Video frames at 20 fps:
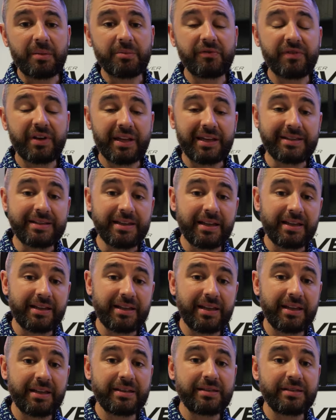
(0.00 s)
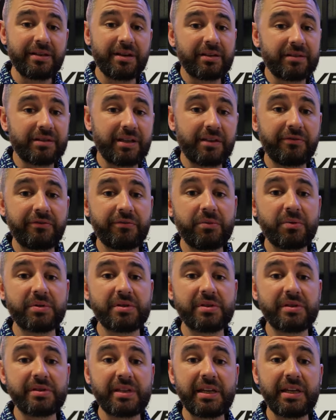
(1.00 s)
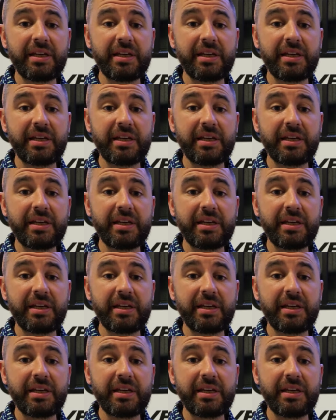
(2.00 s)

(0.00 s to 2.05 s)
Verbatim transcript: You've got a dedicated duct that forces